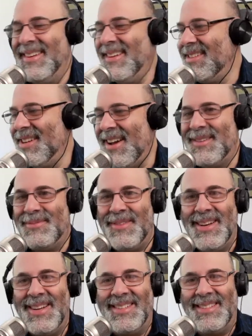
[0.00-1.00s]
John
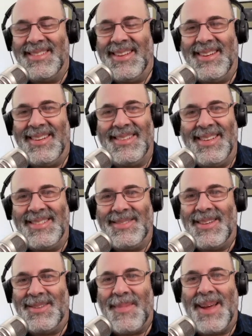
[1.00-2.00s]
Alfredi
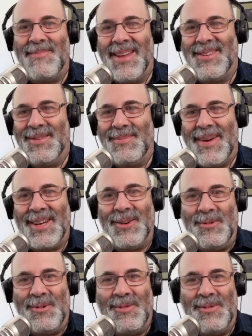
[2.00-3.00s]
is my mentor, my
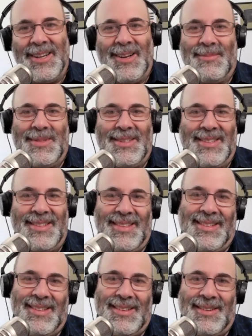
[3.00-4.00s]
guru when it comes
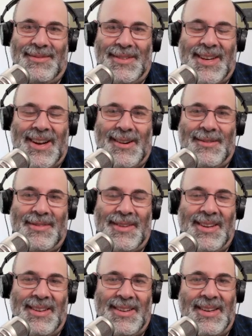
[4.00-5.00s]
to
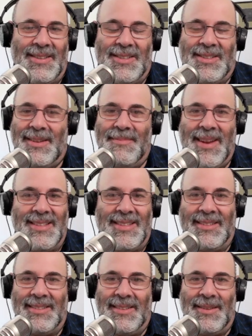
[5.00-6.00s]
photography. Just amazing